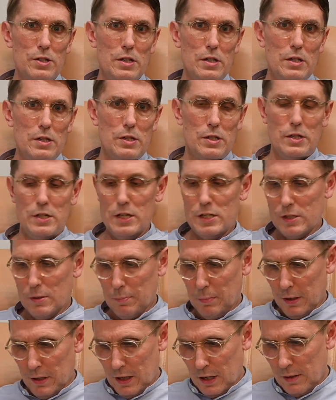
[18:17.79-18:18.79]
is
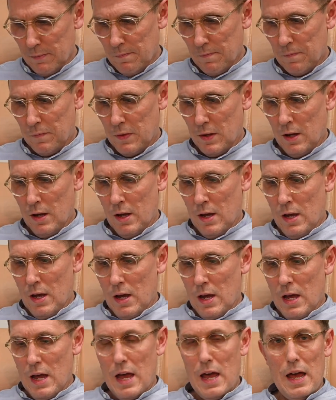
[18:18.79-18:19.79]
disciplining
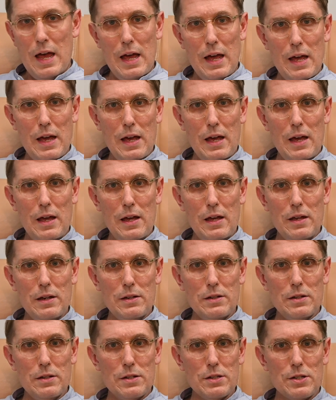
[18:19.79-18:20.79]

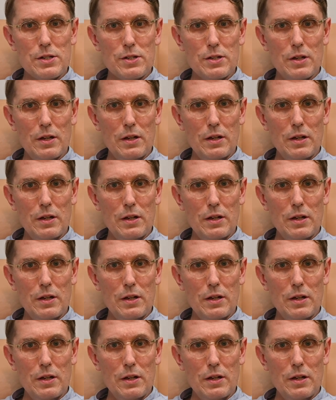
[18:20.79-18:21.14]
and